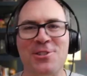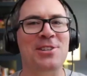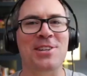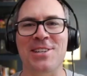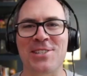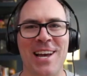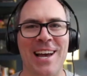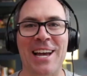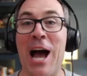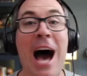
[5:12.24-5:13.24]
just going to
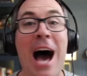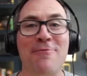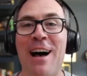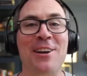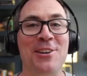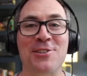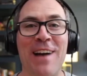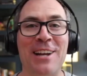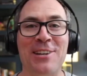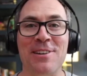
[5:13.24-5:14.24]
say, how do values
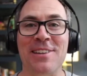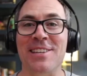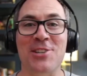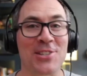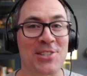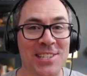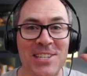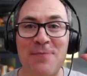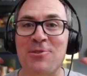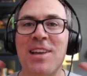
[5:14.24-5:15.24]
factor into this? Because it
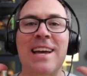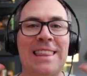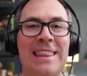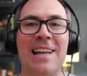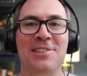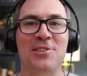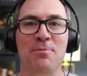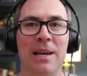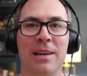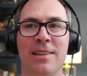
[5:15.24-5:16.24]
seems like that's the
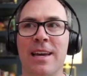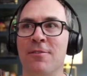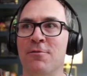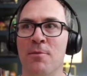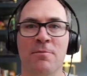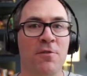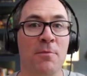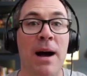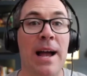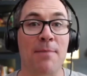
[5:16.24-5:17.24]
big thing from
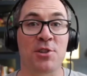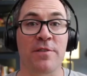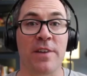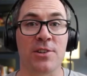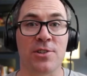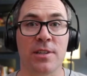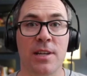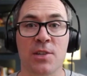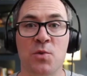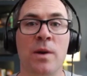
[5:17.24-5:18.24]
my observation
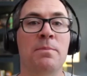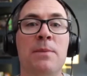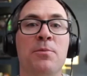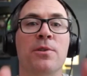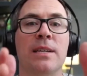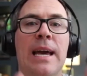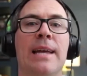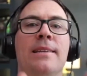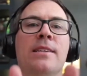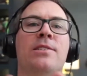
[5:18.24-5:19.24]
is when people
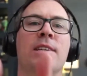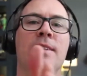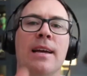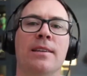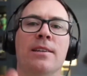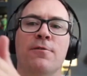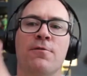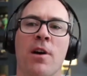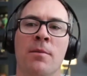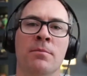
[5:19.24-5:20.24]
get disconnected
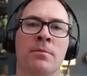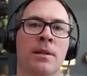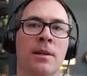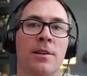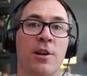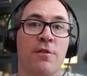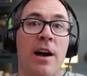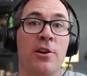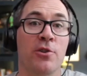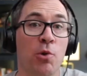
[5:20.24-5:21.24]
from their
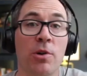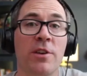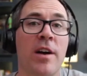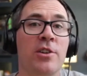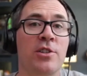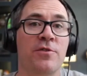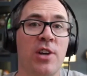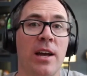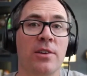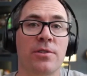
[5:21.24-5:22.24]
values or their values have
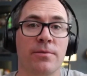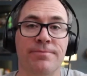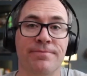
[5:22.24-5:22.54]
changed.